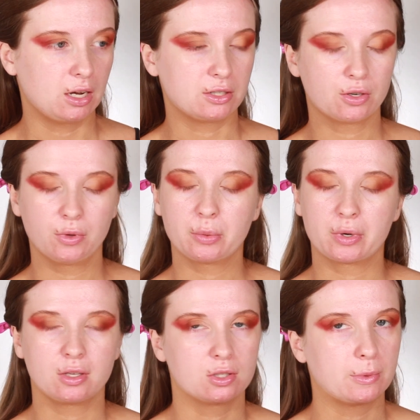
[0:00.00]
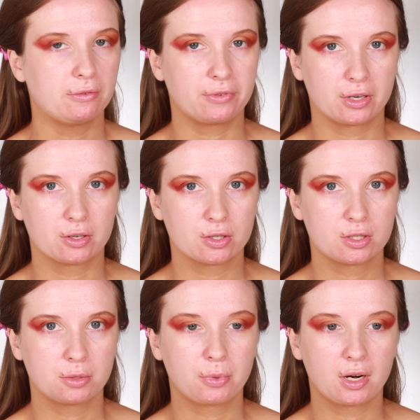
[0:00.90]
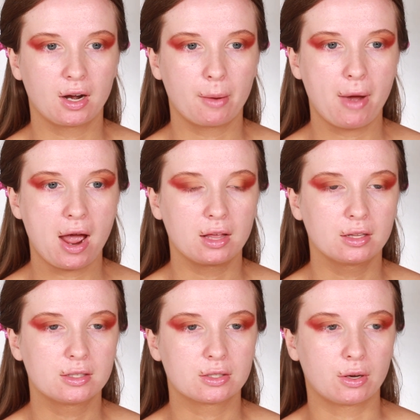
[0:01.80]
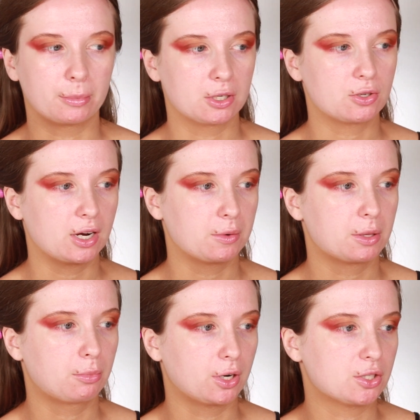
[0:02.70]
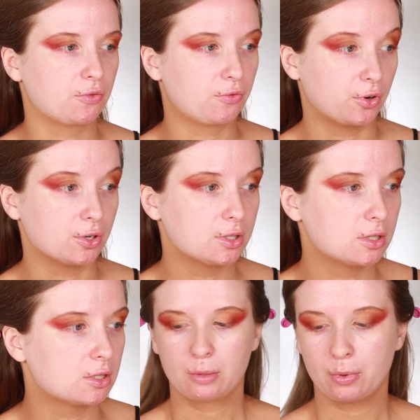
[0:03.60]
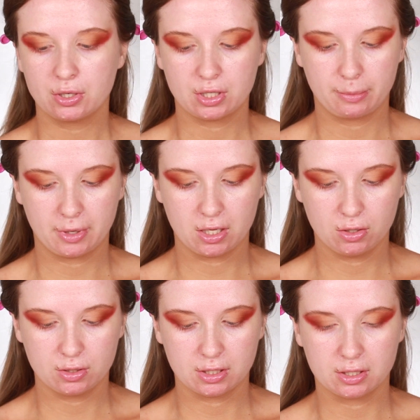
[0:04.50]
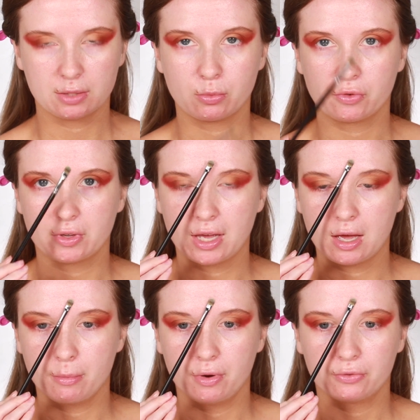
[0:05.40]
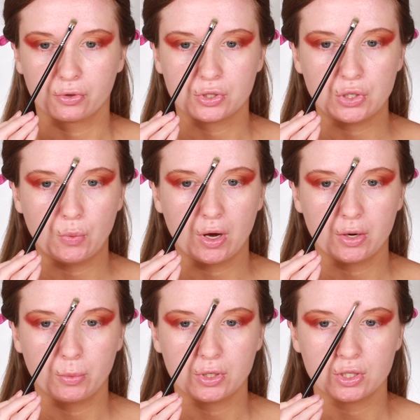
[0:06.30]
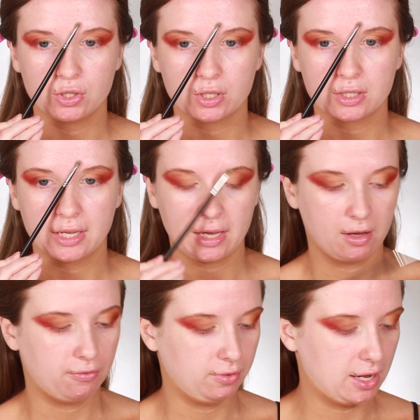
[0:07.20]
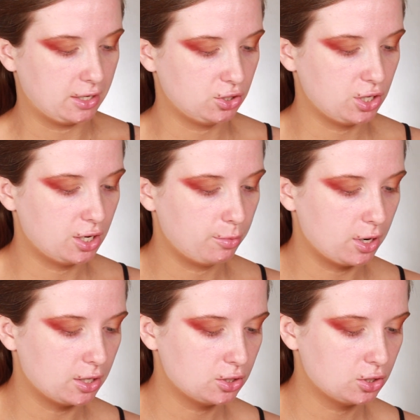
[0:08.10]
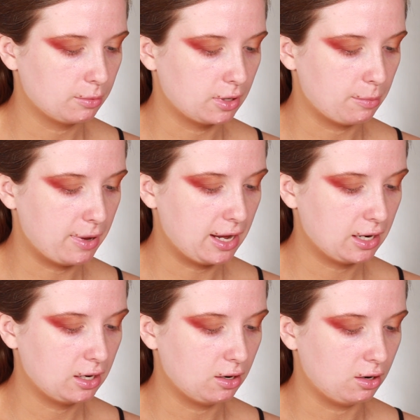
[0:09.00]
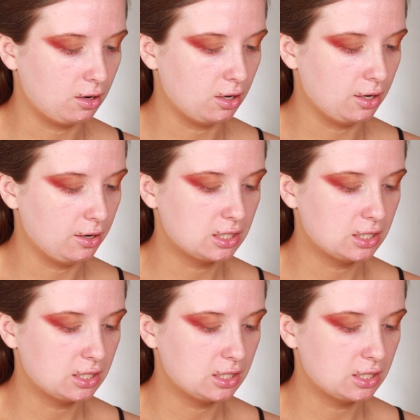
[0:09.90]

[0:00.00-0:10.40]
I don't really want to use my fingers to put it on my eyelids, so I'm going to try it with a brush first. The brush that I'm going to use is this Morphe M421, which is just a flat shader brush. I'm going to pack it on.